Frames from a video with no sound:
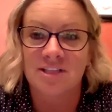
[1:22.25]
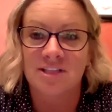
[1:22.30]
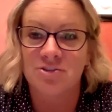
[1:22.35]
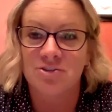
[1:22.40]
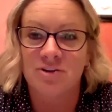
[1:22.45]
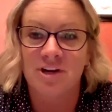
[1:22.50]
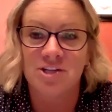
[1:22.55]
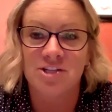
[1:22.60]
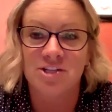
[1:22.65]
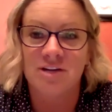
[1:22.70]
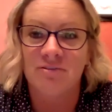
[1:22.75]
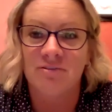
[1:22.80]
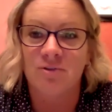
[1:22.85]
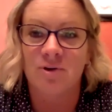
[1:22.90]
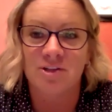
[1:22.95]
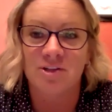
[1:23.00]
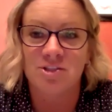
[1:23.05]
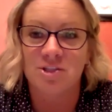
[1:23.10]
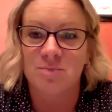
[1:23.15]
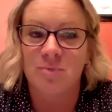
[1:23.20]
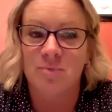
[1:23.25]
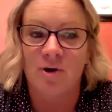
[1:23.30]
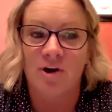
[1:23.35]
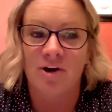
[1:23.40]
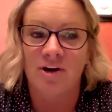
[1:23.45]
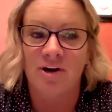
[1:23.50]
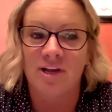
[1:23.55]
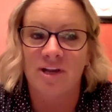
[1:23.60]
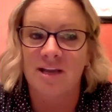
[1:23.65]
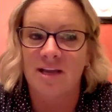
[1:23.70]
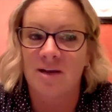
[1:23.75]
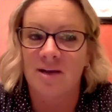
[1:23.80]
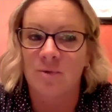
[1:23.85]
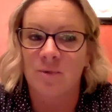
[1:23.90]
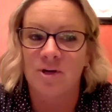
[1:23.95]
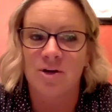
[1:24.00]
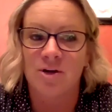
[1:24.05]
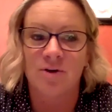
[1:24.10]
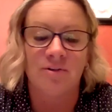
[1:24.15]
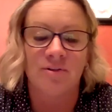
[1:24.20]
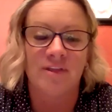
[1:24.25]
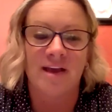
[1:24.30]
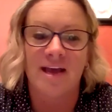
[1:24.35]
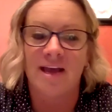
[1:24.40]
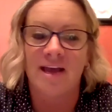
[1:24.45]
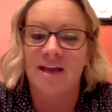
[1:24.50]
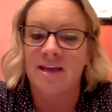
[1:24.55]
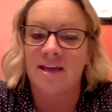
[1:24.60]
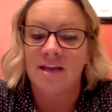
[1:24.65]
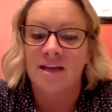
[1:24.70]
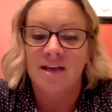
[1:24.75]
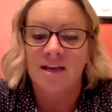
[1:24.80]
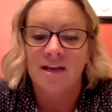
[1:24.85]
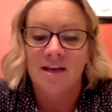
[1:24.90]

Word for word: let's crash everyone else's party and we know that